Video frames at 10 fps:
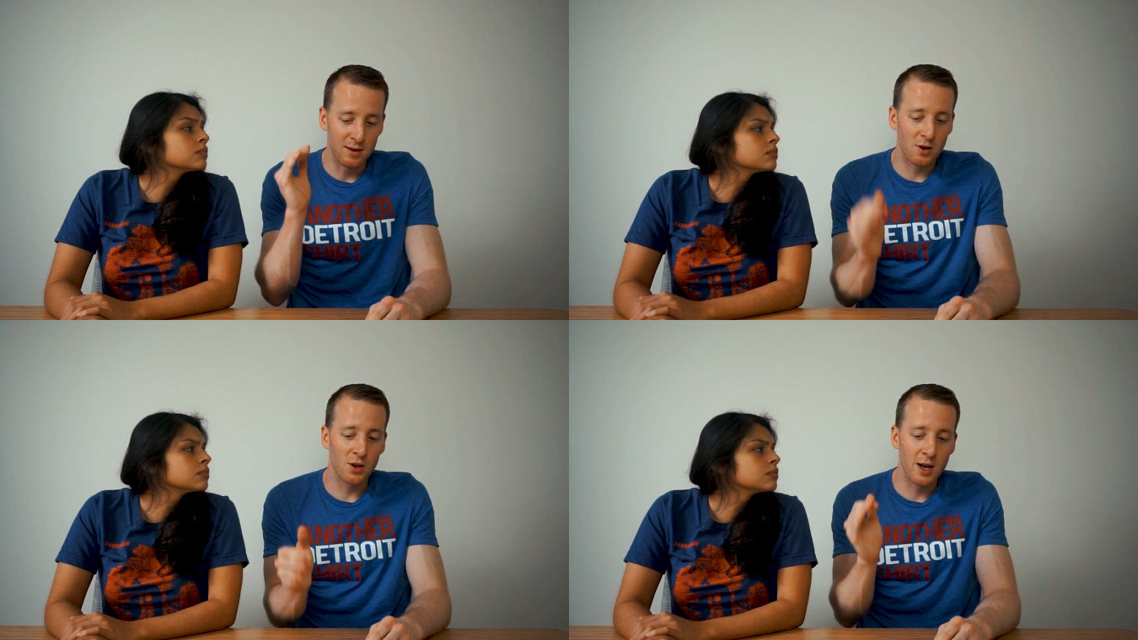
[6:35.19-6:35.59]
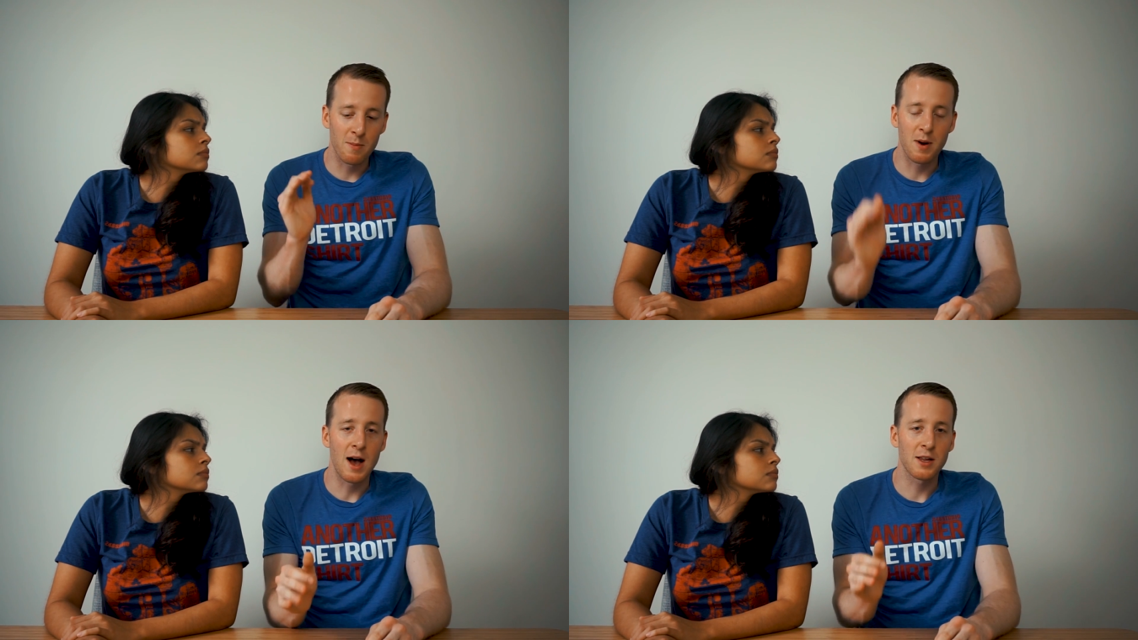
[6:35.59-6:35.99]
Speaker 1: nearly
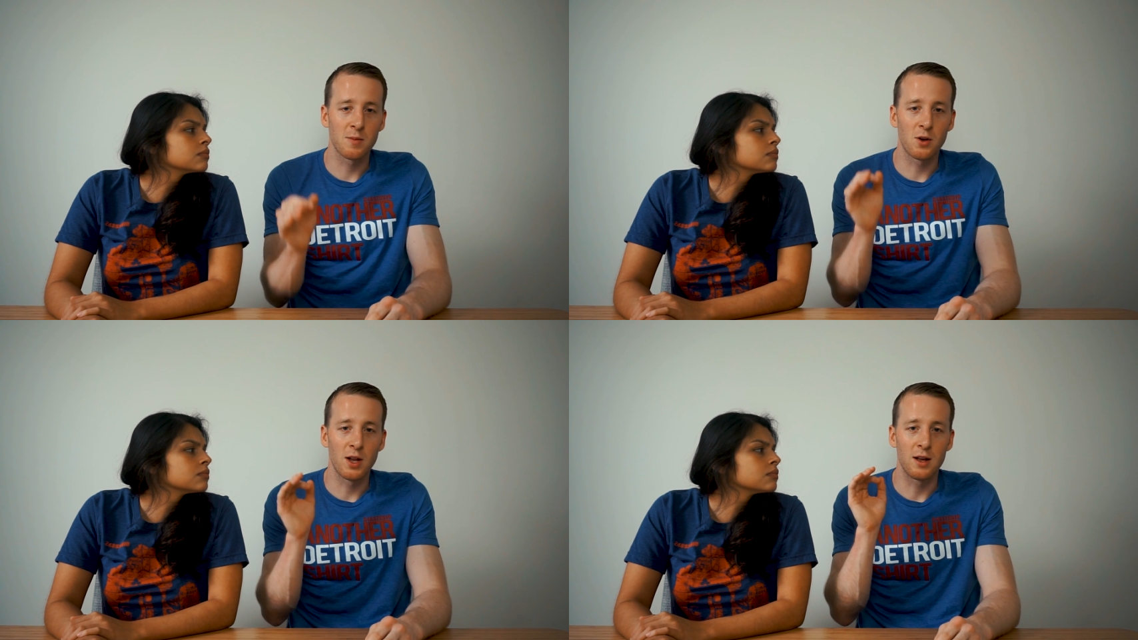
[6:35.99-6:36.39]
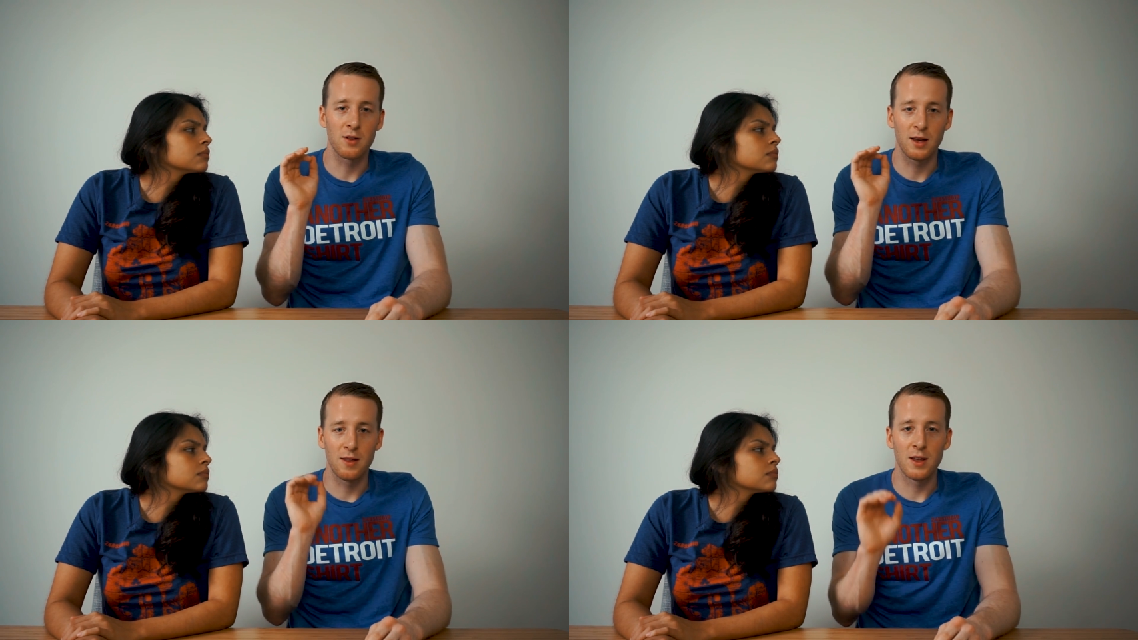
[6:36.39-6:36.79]
impossible and
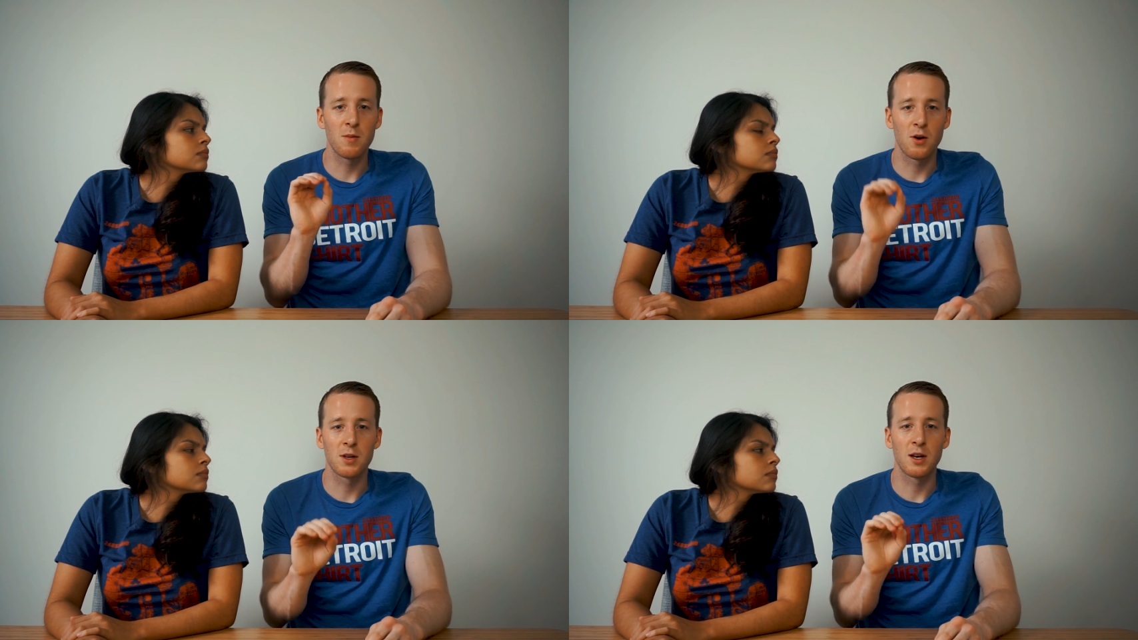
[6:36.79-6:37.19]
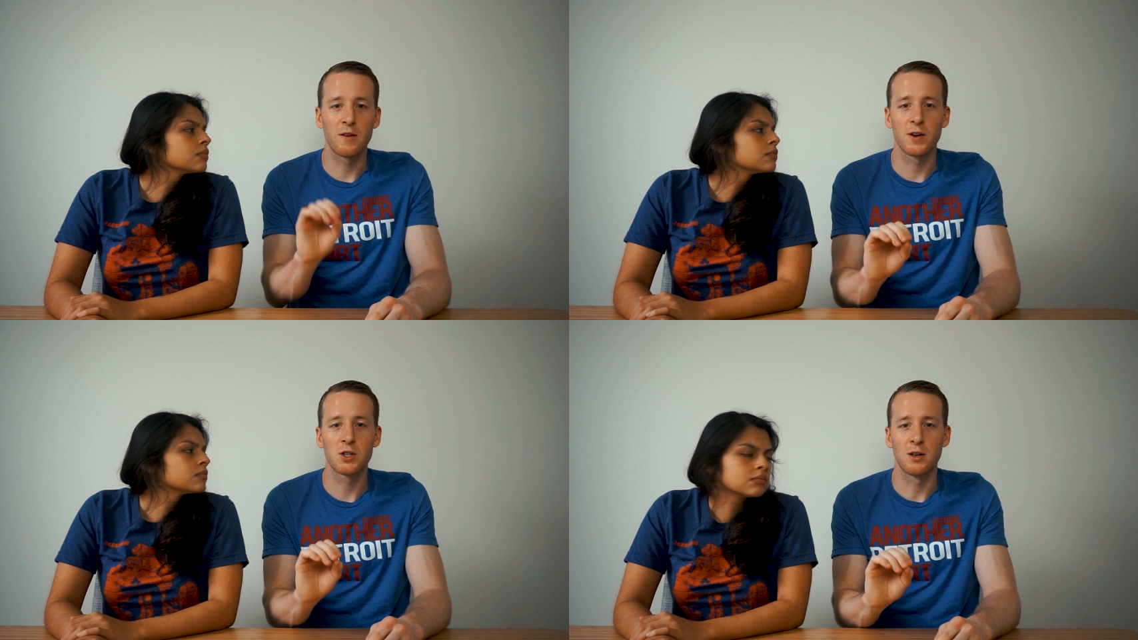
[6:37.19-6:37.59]
it's like the most
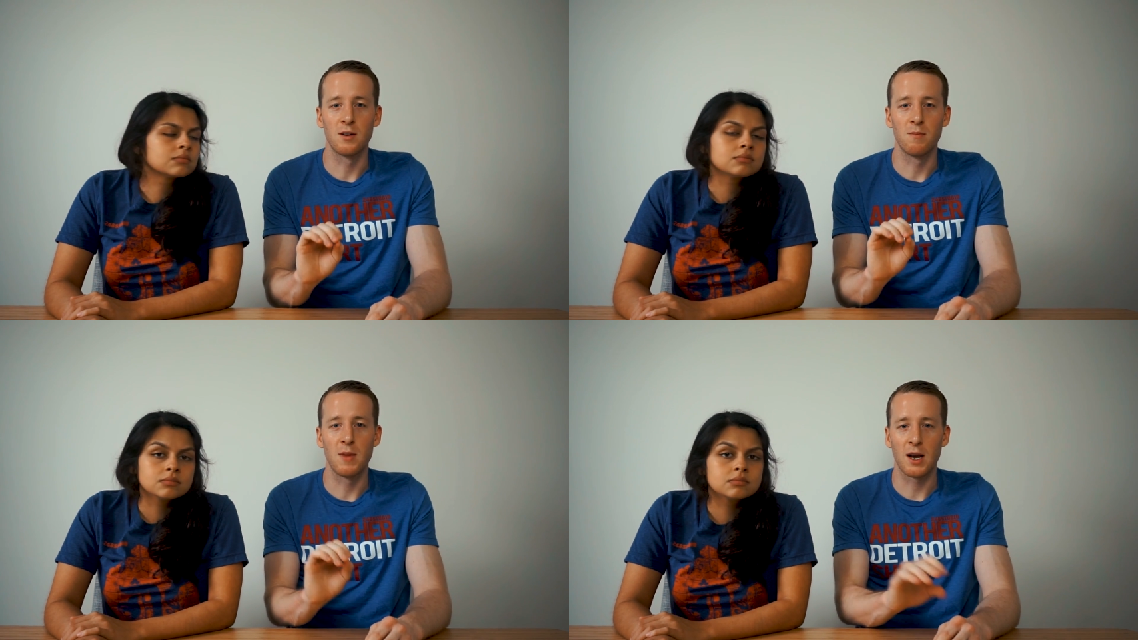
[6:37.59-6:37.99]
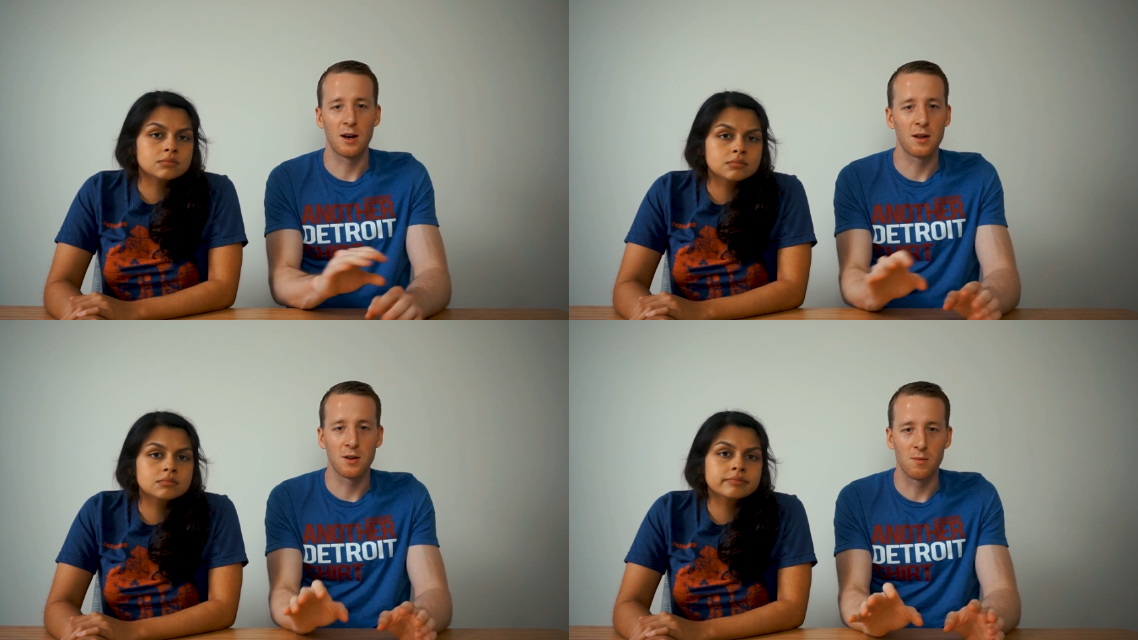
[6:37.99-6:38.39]
inefficient
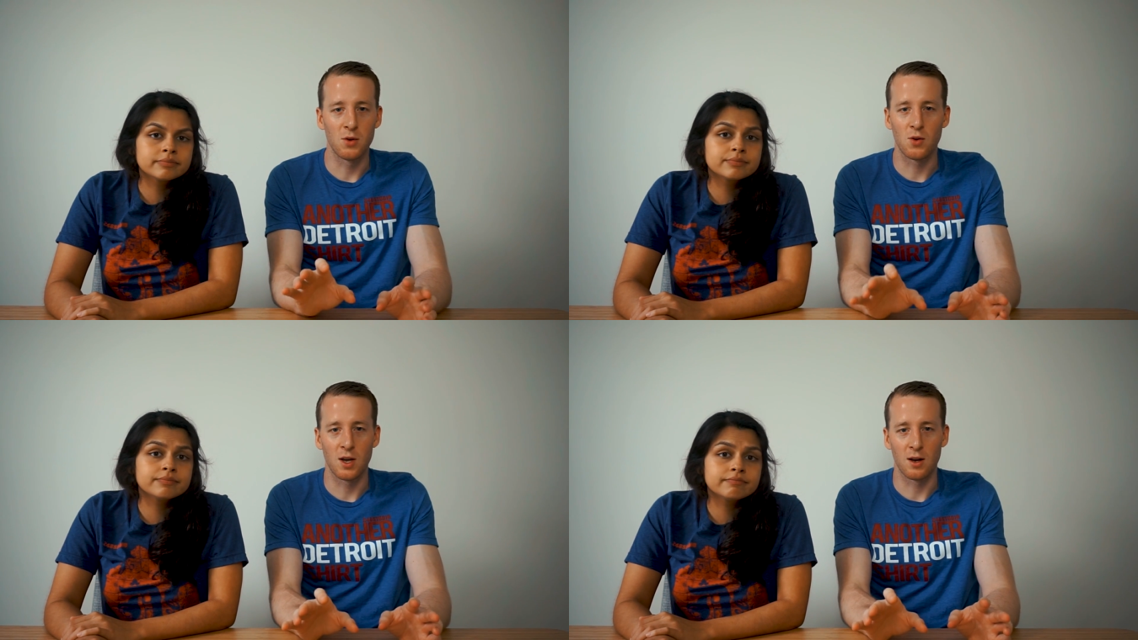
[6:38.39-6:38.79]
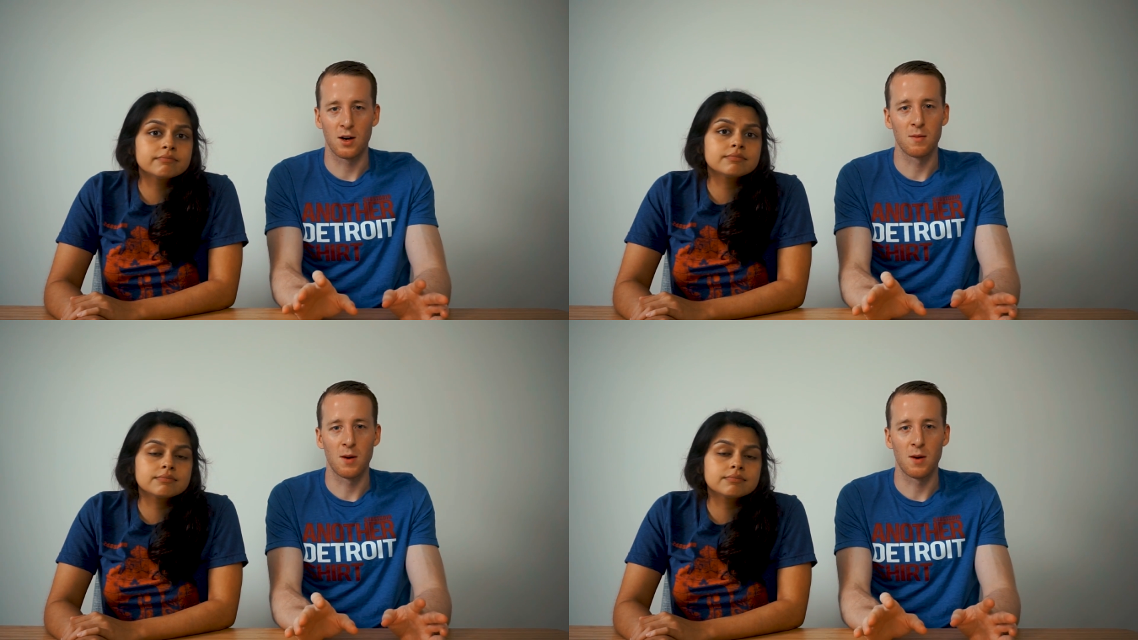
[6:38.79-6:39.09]
mechanism you can come